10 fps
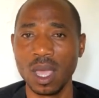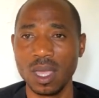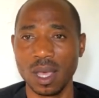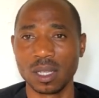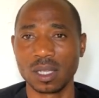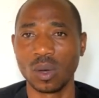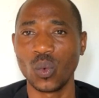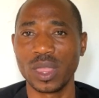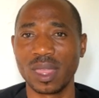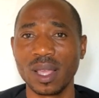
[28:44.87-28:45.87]
Yes,
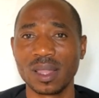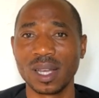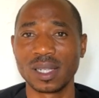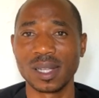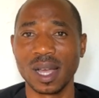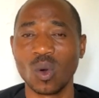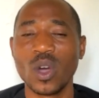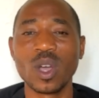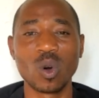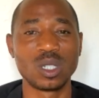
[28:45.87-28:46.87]
we think that uh,
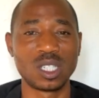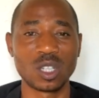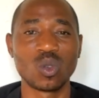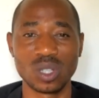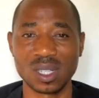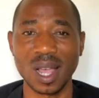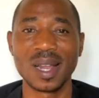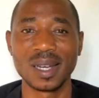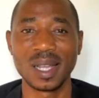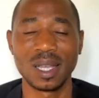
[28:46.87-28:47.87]
going on church on
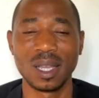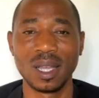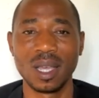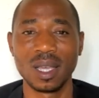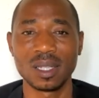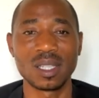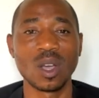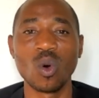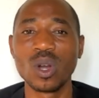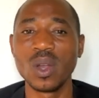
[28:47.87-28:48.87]
Sunday it's
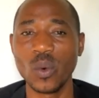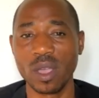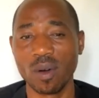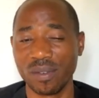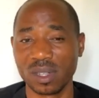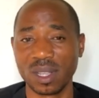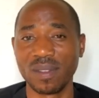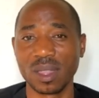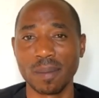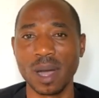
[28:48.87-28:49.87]
the only way of
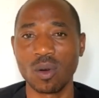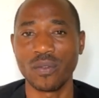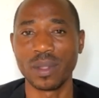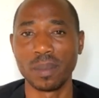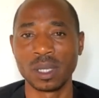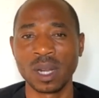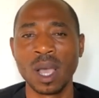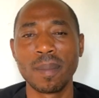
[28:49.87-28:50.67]
receiving the mark of the beast.